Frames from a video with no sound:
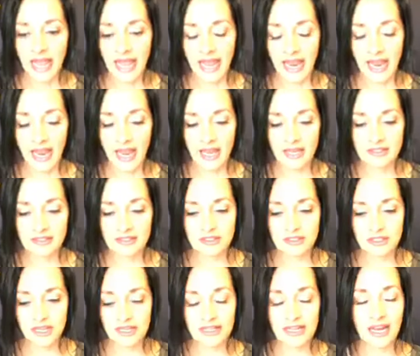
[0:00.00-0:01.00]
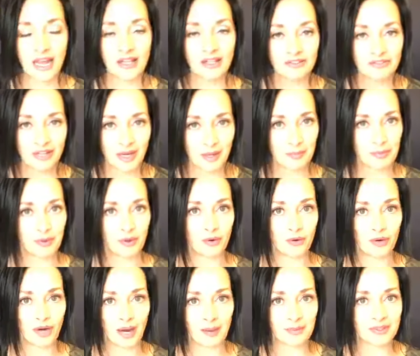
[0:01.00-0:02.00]
and in the Elevate
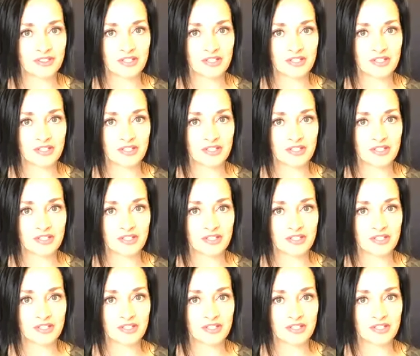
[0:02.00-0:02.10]
program,